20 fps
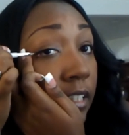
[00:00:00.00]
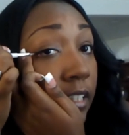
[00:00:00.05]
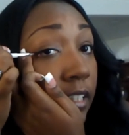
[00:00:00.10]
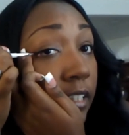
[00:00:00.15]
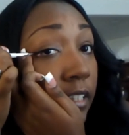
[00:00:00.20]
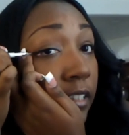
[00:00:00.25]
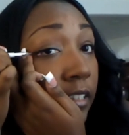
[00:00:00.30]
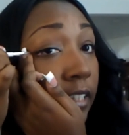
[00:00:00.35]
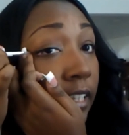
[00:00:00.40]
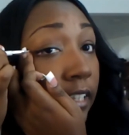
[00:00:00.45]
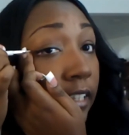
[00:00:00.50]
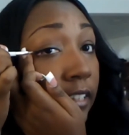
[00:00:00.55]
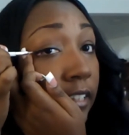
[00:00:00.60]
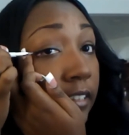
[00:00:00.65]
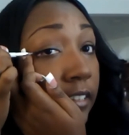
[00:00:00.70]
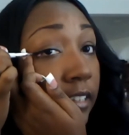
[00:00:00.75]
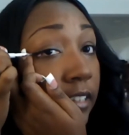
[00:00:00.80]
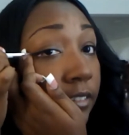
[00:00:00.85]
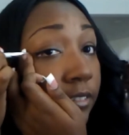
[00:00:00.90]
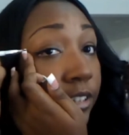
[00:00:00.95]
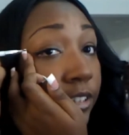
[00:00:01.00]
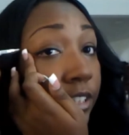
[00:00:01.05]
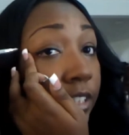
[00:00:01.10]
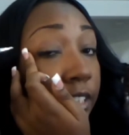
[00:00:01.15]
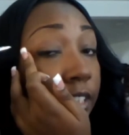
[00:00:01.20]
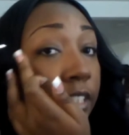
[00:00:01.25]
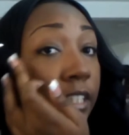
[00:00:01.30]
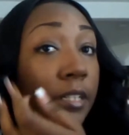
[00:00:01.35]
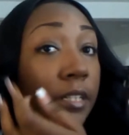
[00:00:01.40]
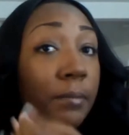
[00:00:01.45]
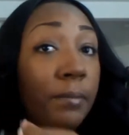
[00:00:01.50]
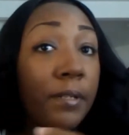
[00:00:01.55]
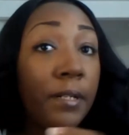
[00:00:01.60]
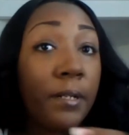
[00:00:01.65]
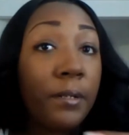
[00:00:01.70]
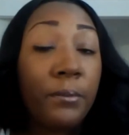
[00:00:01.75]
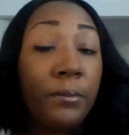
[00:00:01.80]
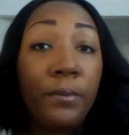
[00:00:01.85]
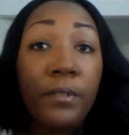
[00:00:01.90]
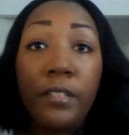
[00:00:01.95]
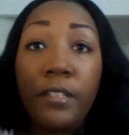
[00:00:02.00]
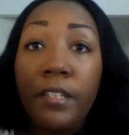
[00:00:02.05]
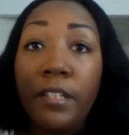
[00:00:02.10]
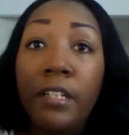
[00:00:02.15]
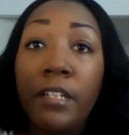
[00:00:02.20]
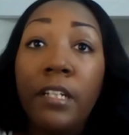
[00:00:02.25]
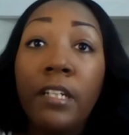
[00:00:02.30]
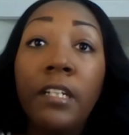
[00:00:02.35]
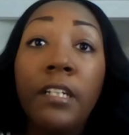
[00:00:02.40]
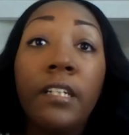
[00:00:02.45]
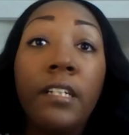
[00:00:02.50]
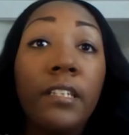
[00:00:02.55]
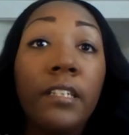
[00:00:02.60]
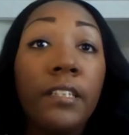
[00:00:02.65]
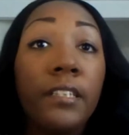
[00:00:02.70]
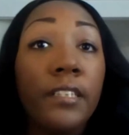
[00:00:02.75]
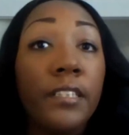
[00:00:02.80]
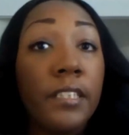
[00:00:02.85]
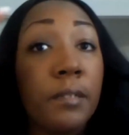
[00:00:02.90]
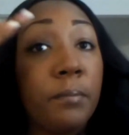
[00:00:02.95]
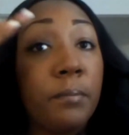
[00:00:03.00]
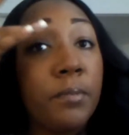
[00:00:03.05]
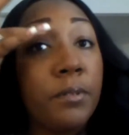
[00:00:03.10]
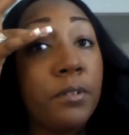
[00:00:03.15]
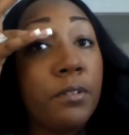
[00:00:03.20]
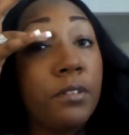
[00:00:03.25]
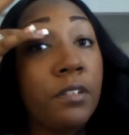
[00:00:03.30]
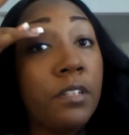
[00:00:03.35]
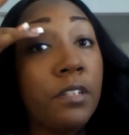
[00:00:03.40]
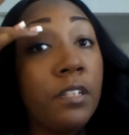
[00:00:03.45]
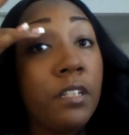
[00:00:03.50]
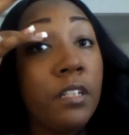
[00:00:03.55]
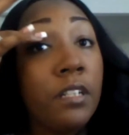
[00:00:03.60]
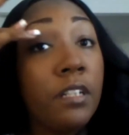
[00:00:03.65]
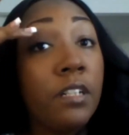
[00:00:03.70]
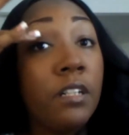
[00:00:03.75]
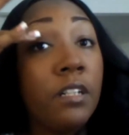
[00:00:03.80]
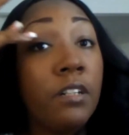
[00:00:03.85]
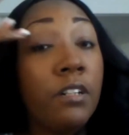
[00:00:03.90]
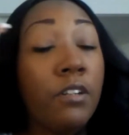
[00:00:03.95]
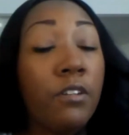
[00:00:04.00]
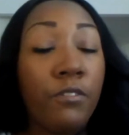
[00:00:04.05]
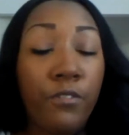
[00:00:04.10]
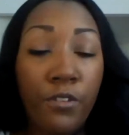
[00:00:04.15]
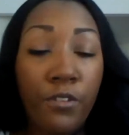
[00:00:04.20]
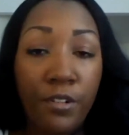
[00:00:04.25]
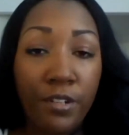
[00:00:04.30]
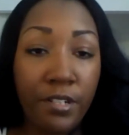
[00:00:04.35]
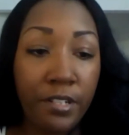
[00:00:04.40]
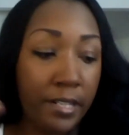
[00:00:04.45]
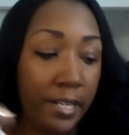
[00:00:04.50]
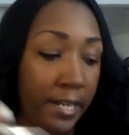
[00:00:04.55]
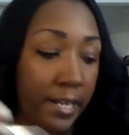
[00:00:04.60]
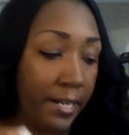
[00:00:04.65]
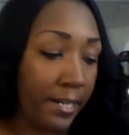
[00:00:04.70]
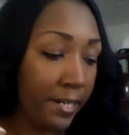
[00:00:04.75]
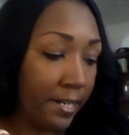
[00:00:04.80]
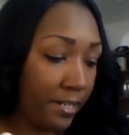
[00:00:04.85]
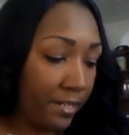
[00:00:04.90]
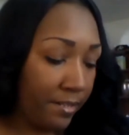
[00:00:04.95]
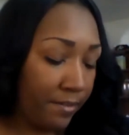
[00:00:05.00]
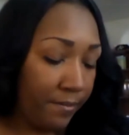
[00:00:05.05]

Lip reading: And like I said, we're just keeping it really simple for today.